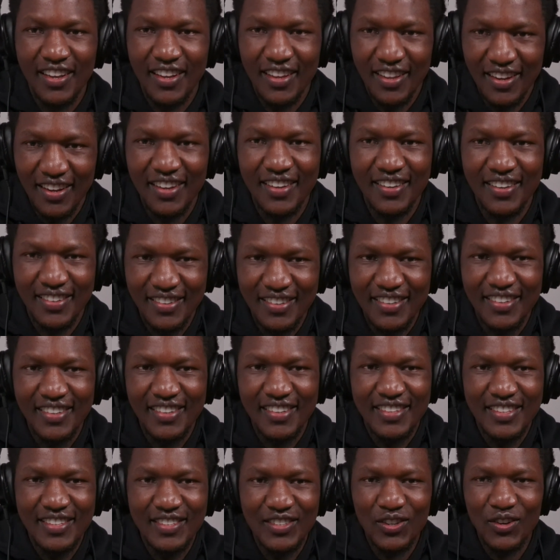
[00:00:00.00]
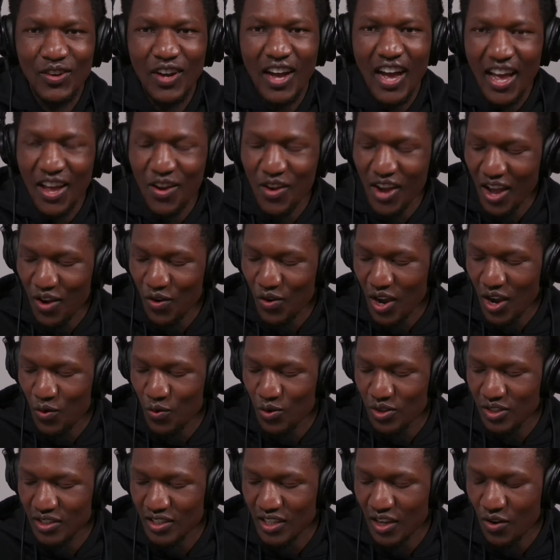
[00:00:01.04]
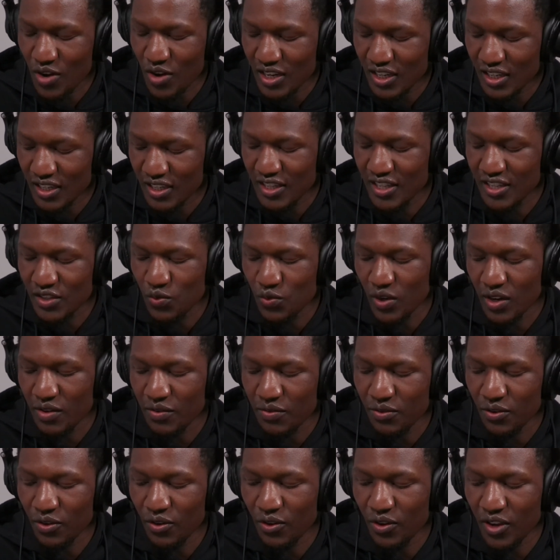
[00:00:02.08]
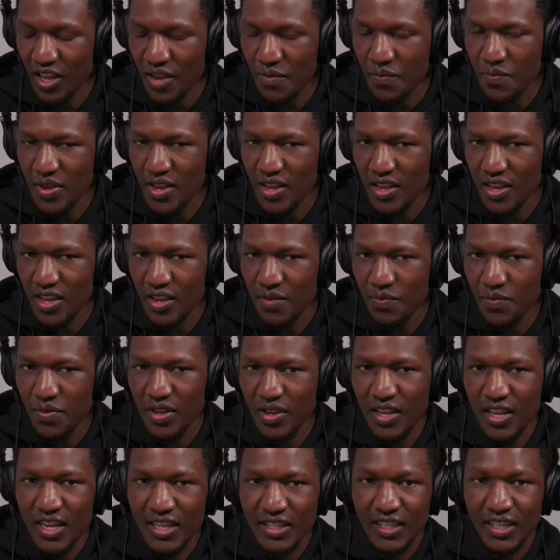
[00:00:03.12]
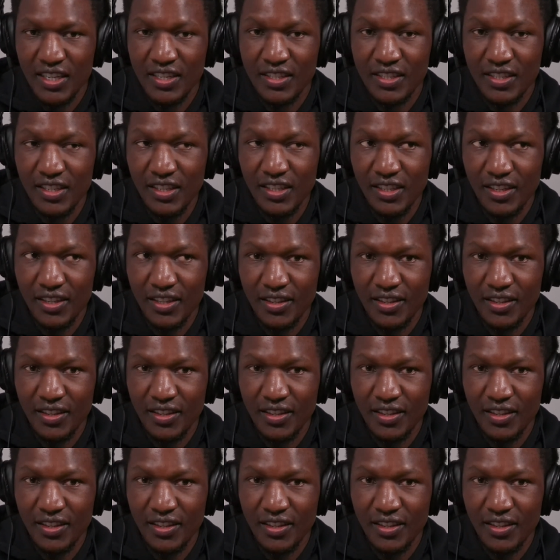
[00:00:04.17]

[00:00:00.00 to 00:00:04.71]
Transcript: Yeah. So I was awarded this one for ESRC.